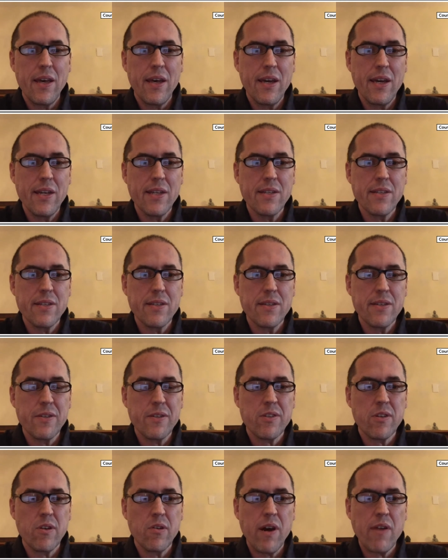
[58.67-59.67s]
And
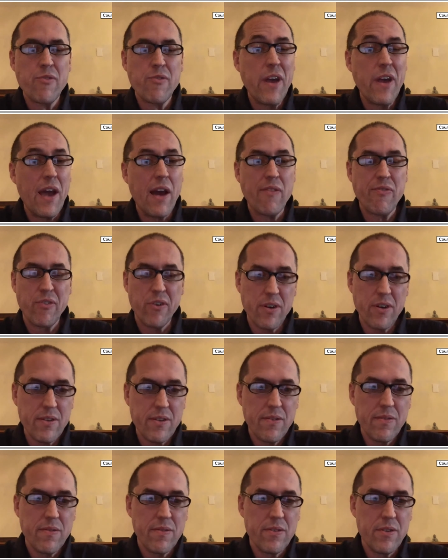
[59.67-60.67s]
so every
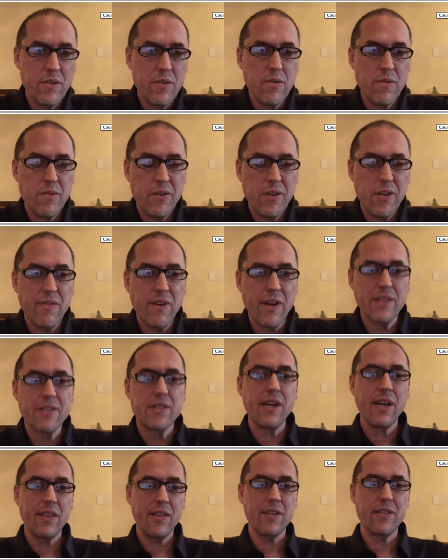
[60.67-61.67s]
effort to
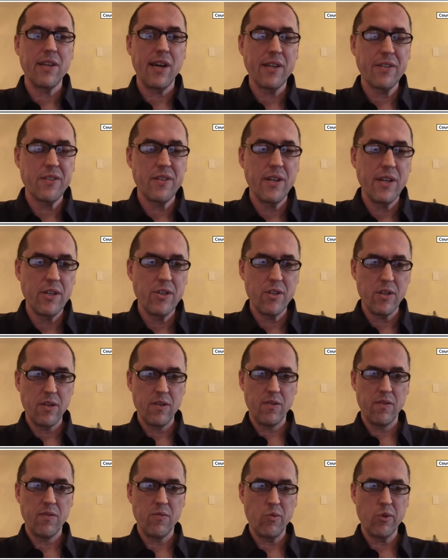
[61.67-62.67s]
investigate the
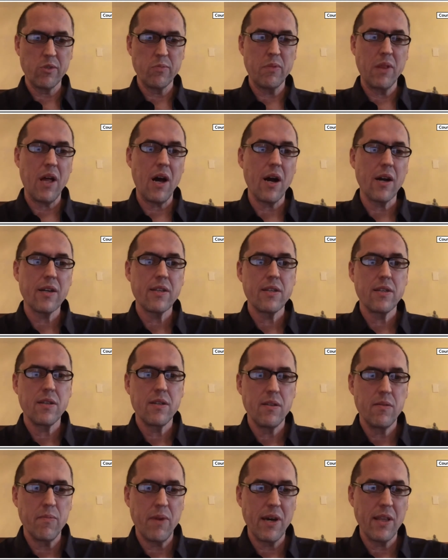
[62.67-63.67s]
assassination was blocked
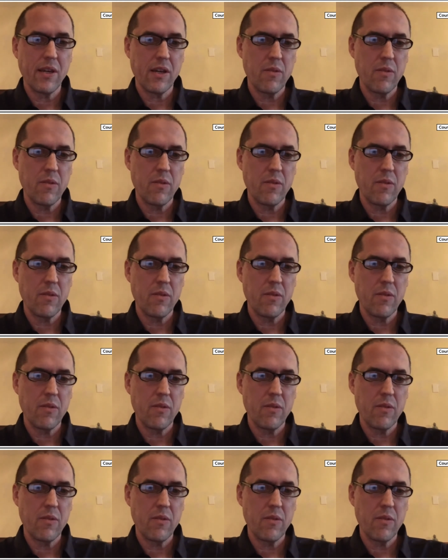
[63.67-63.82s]
by the